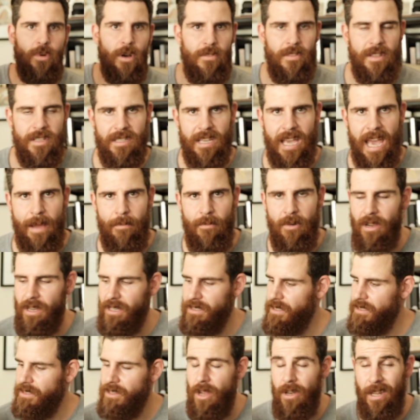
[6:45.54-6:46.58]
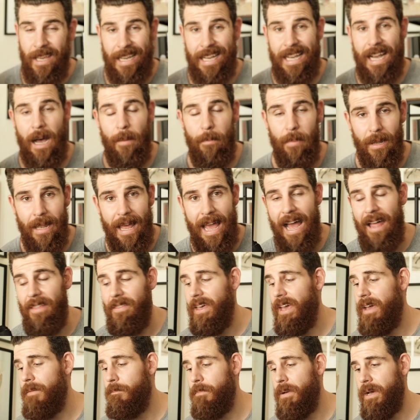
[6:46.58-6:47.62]
on this camera because there's only a couple out
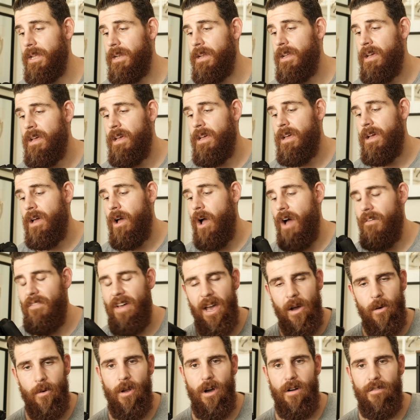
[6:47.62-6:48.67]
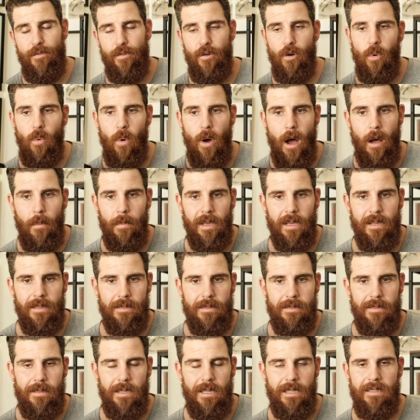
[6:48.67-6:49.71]
there, but I've held off for a while
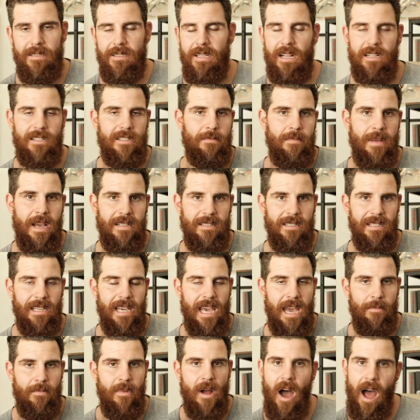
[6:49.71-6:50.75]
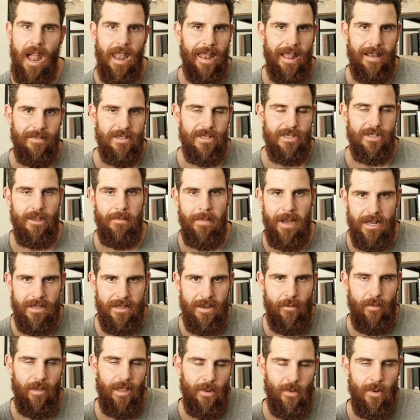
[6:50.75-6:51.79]
because it's such an amazing camera. I love it so much.
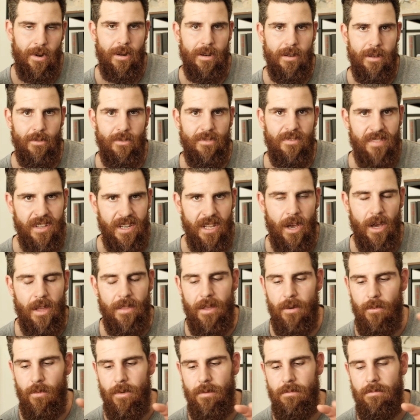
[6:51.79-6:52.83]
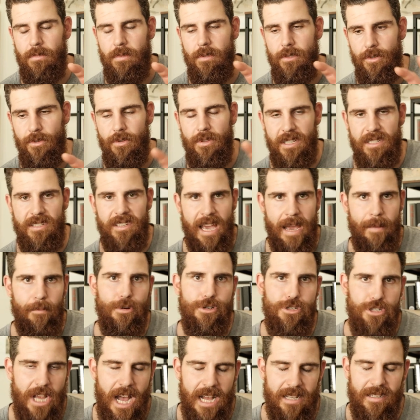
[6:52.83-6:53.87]
I really wanted to do a video that would do this camera
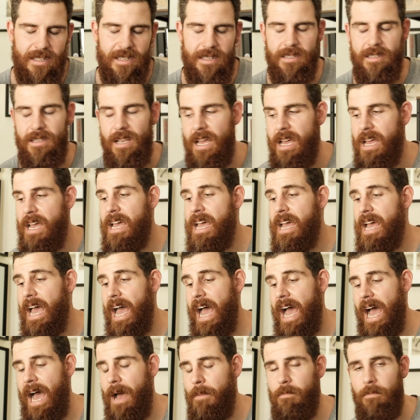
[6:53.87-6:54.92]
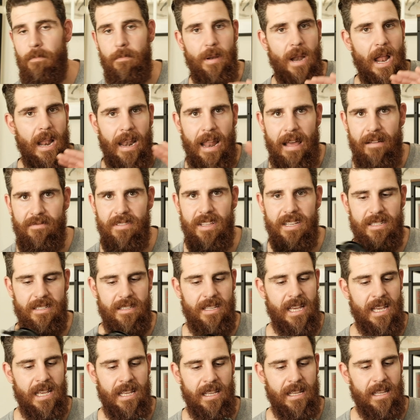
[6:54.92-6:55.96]
justice. But I love this
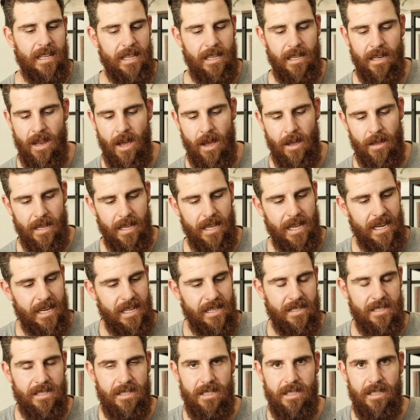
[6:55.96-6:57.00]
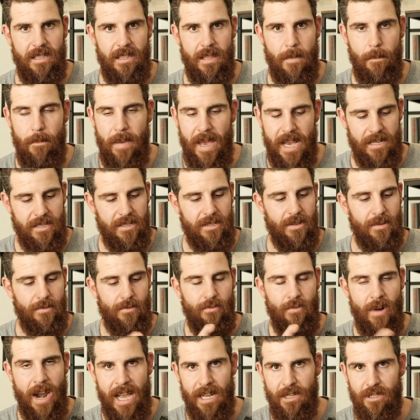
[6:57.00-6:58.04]
thing. You know, it is the best
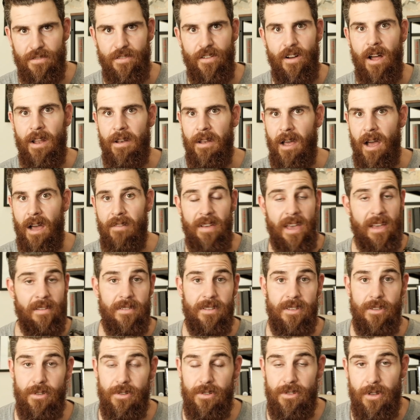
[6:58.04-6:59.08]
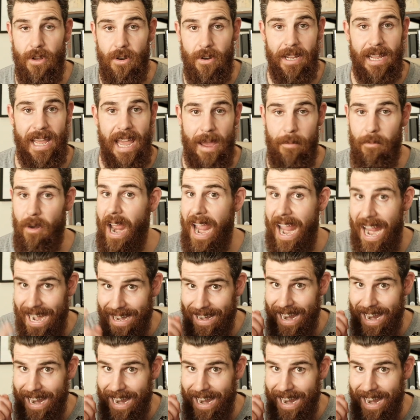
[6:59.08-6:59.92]
rangefinder I've ever used on a camera, and